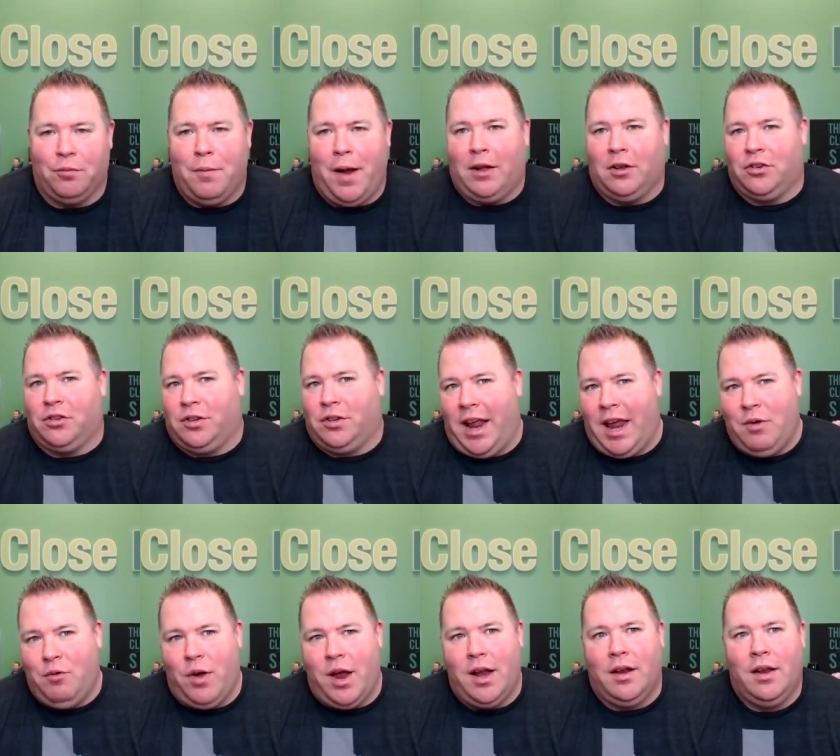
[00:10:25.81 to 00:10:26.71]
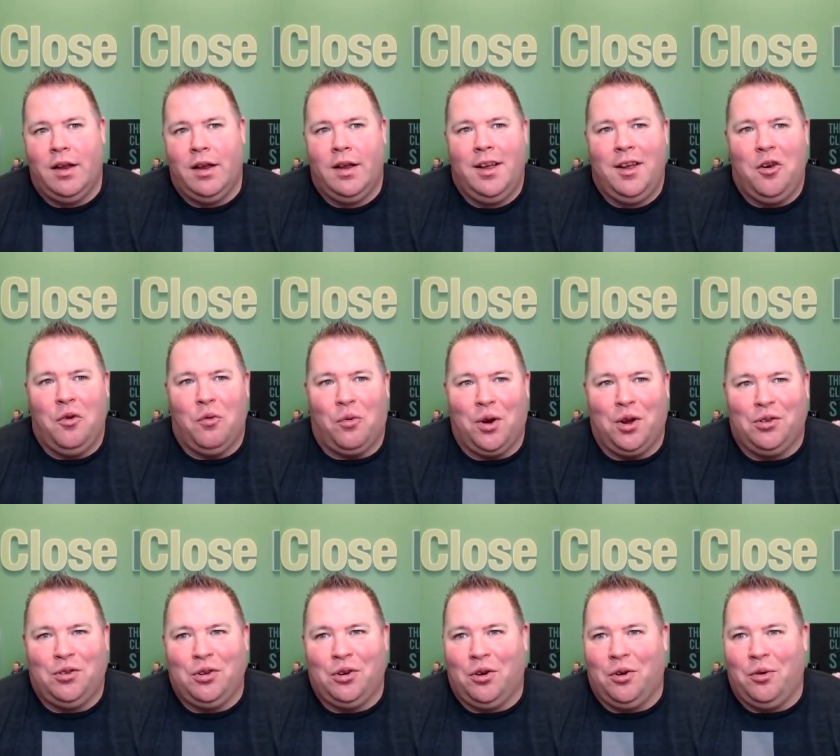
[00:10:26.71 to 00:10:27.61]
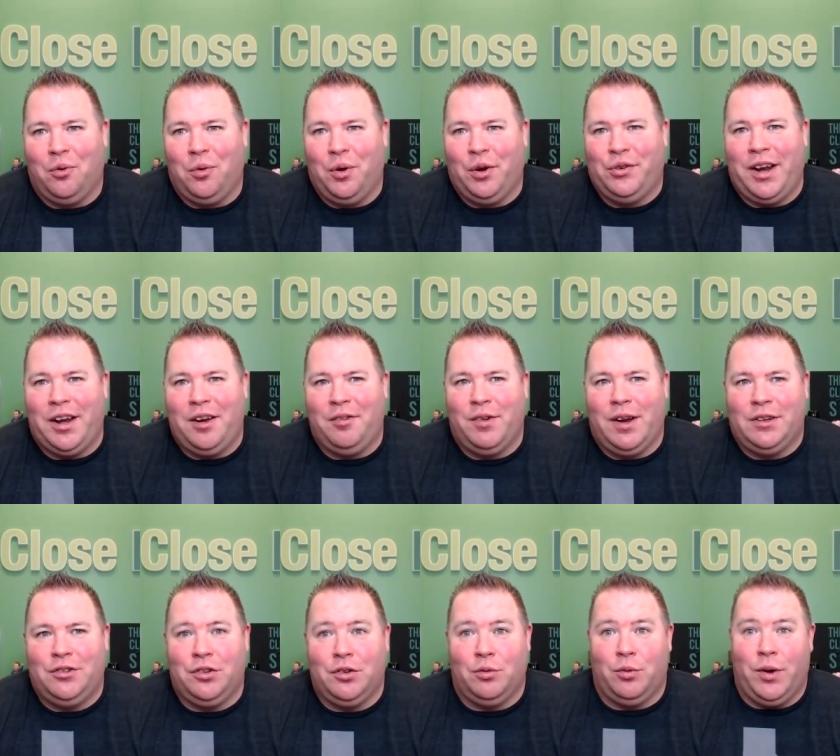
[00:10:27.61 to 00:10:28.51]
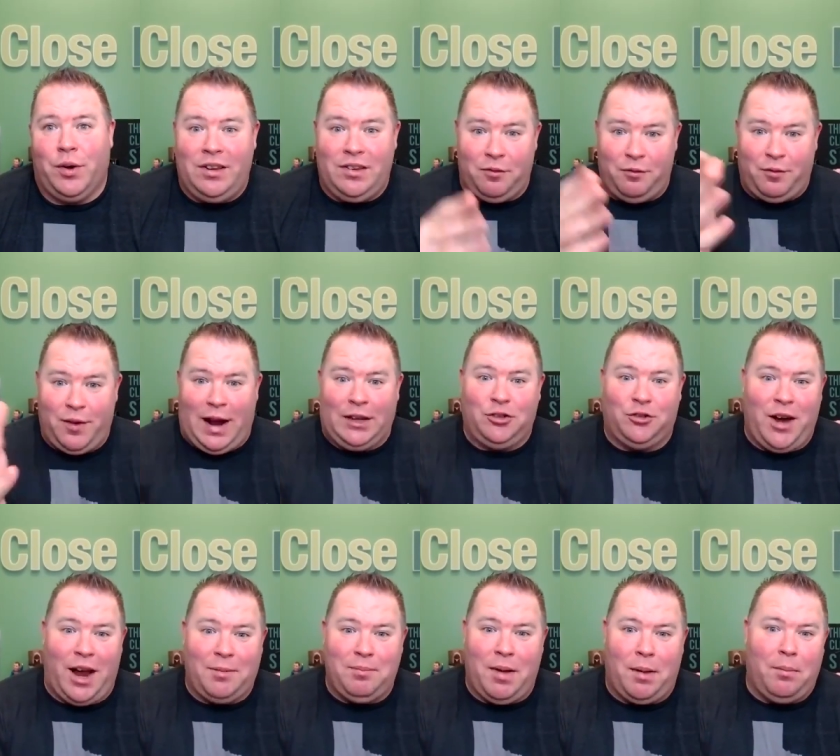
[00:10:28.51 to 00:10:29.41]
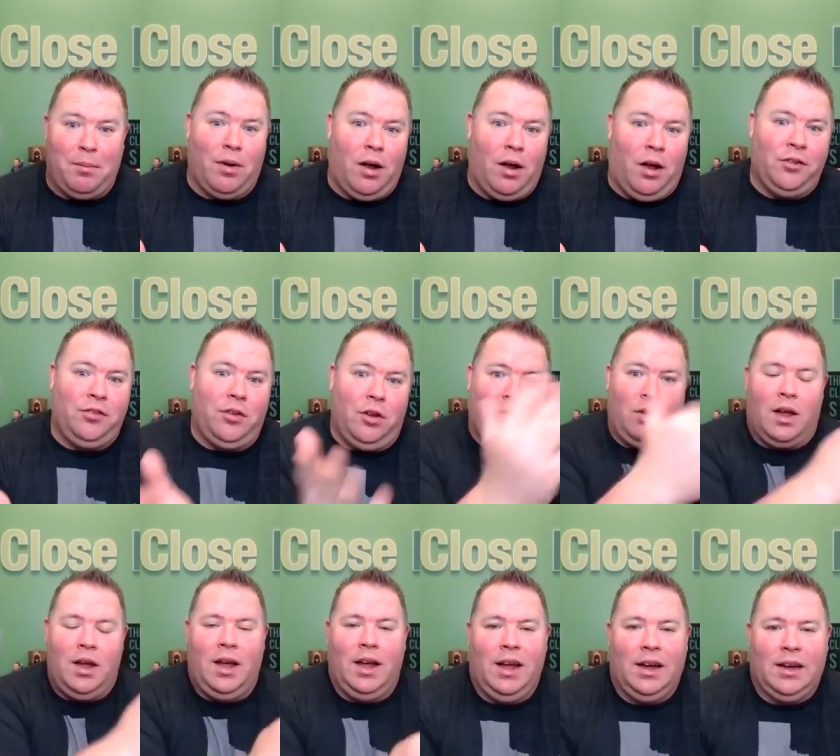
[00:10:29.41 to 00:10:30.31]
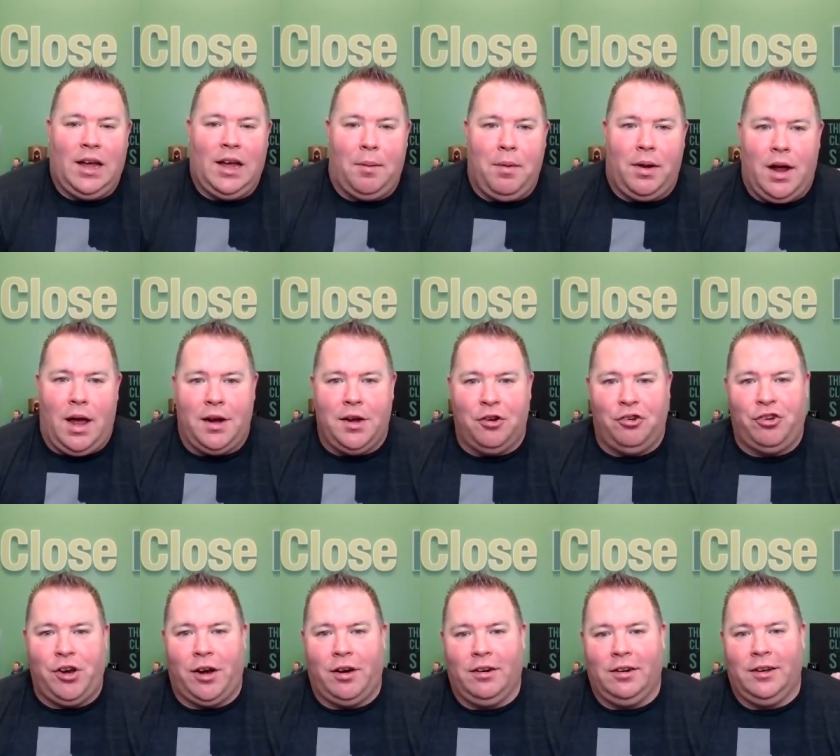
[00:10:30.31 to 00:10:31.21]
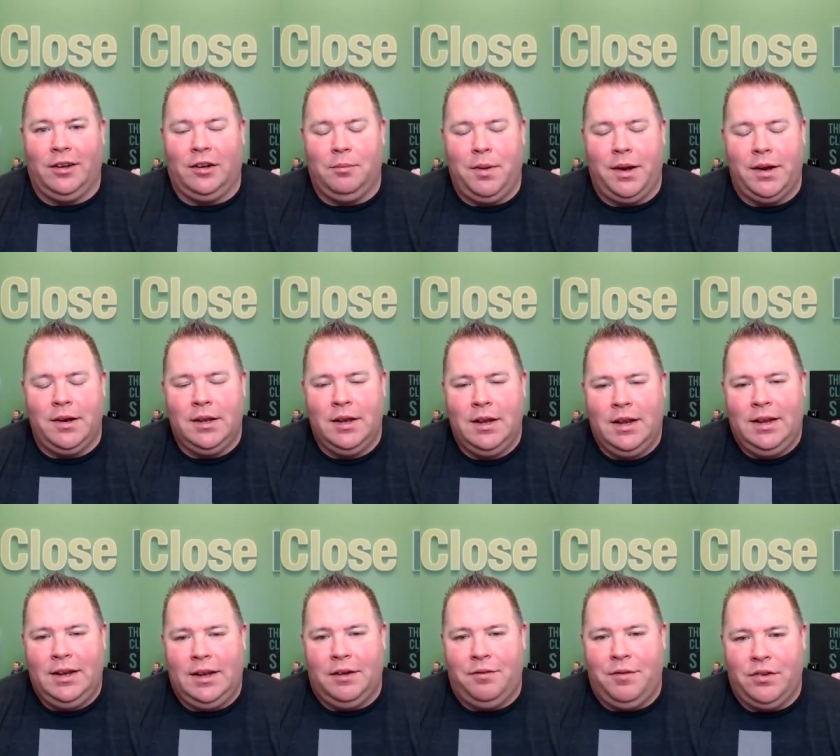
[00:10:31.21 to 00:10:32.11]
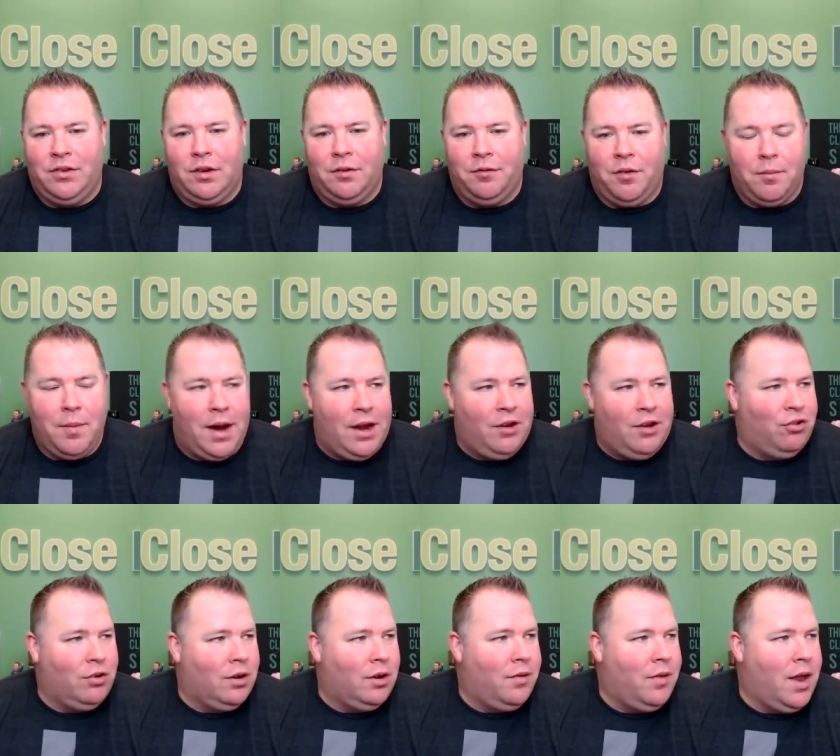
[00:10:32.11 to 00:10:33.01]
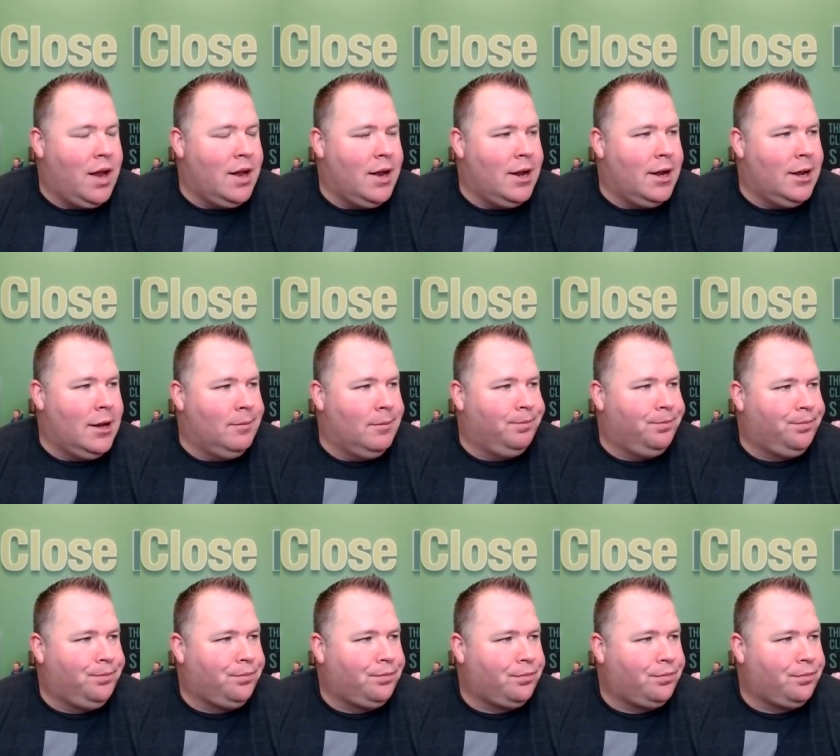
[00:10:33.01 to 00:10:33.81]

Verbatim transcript: Michael Slaywin, realtor and real estate investor, recent fast track member, also coming on to share a little bit of his information. And then um,